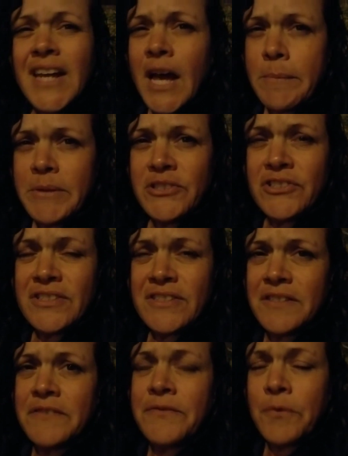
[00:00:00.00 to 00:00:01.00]
How much is
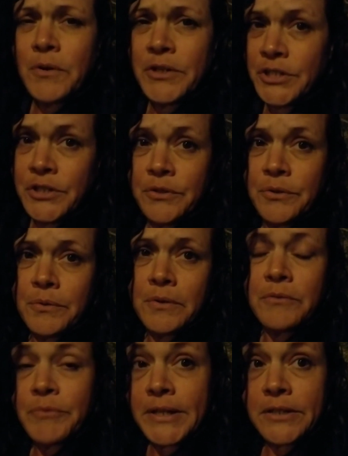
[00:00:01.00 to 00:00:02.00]
it for you,
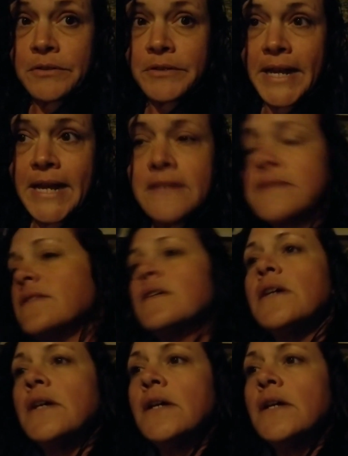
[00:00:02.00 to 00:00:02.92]
regular gas?